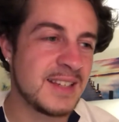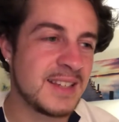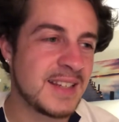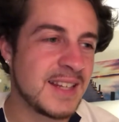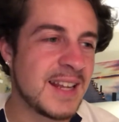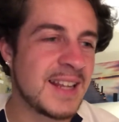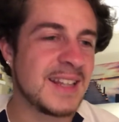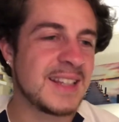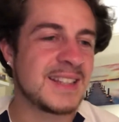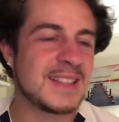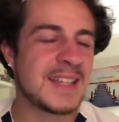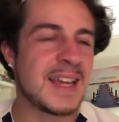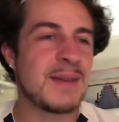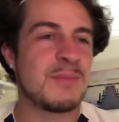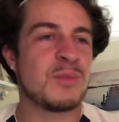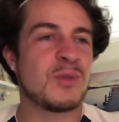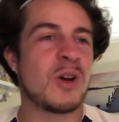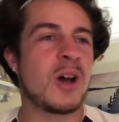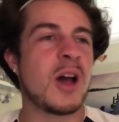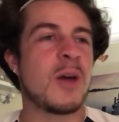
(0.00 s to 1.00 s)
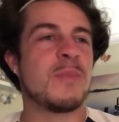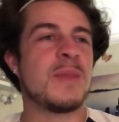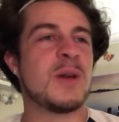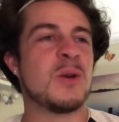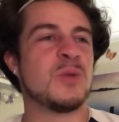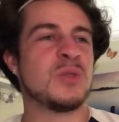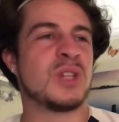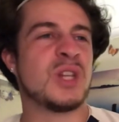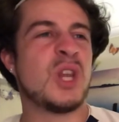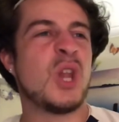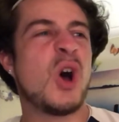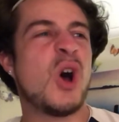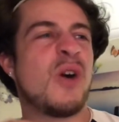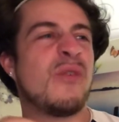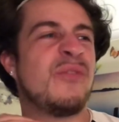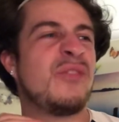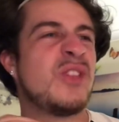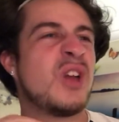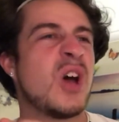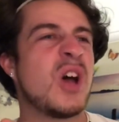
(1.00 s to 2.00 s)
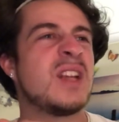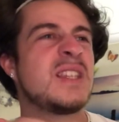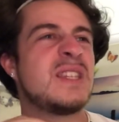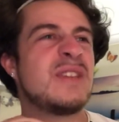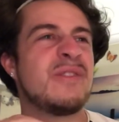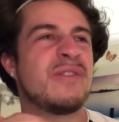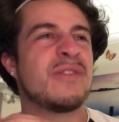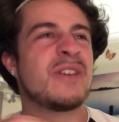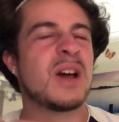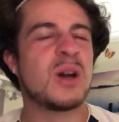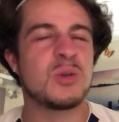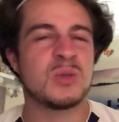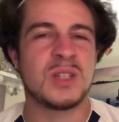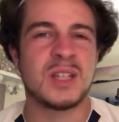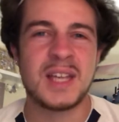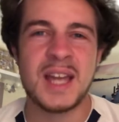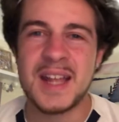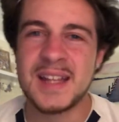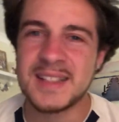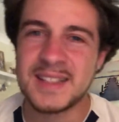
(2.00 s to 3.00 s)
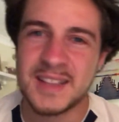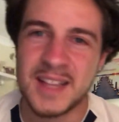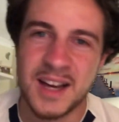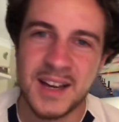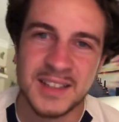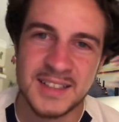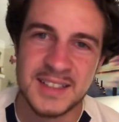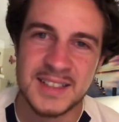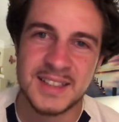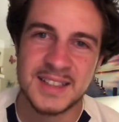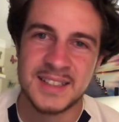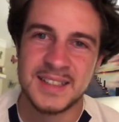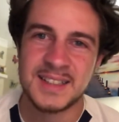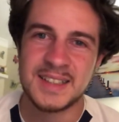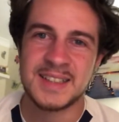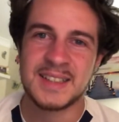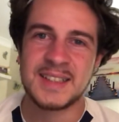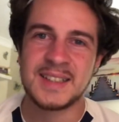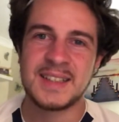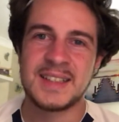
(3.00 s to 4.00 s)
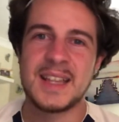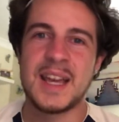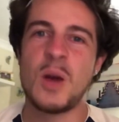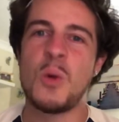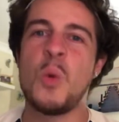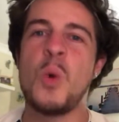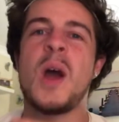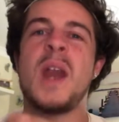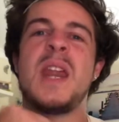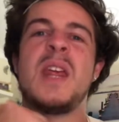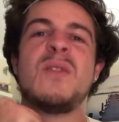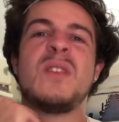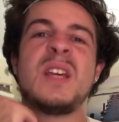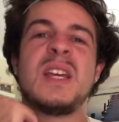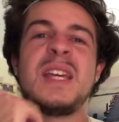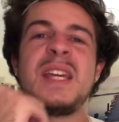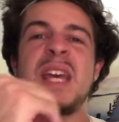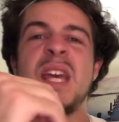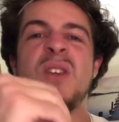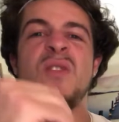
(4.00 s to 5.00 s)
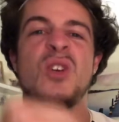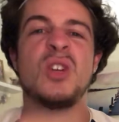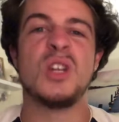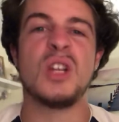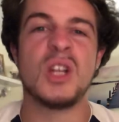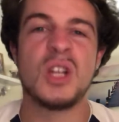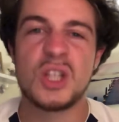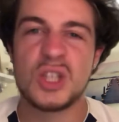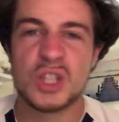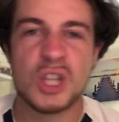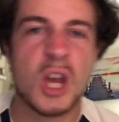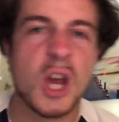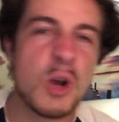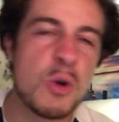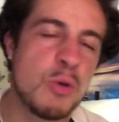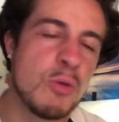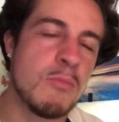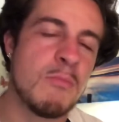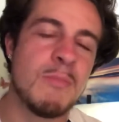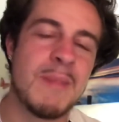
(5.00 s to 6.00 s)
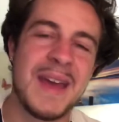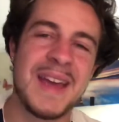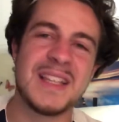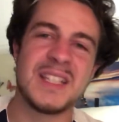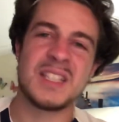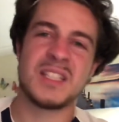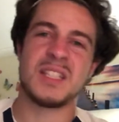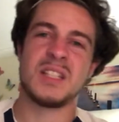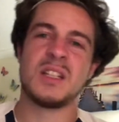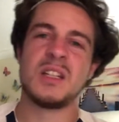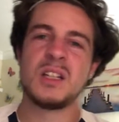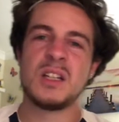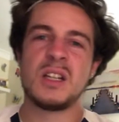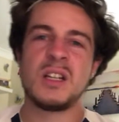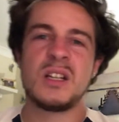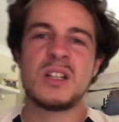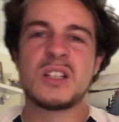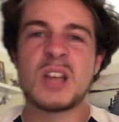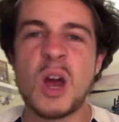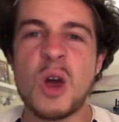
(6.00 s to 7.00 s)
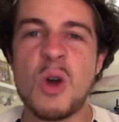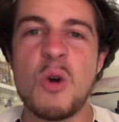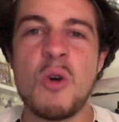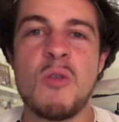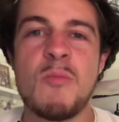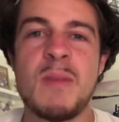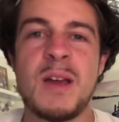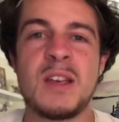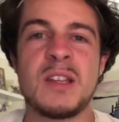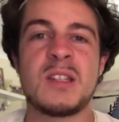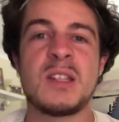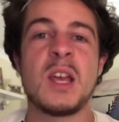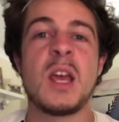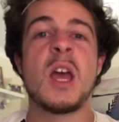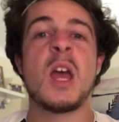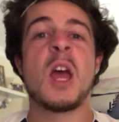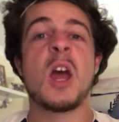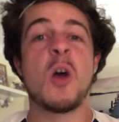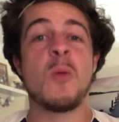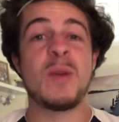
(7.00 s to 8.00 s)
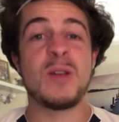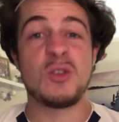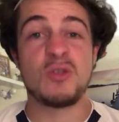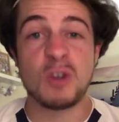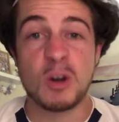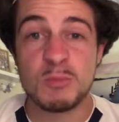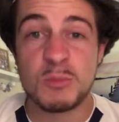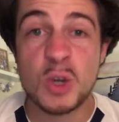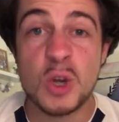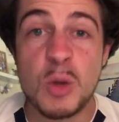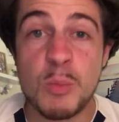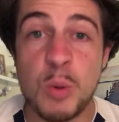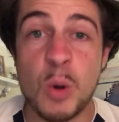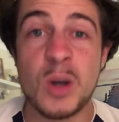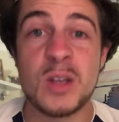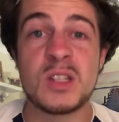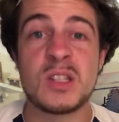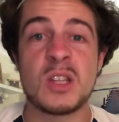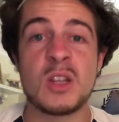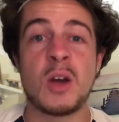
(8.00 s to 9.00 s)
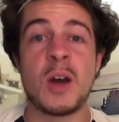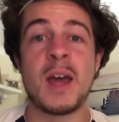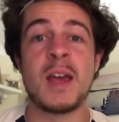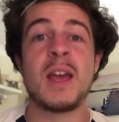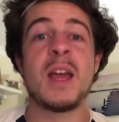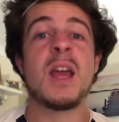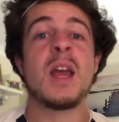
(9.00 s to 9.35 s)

And at the same time, there was a lot of dirty fouls against us that weren't even given. Total mess. And we dropped 2 points tonight.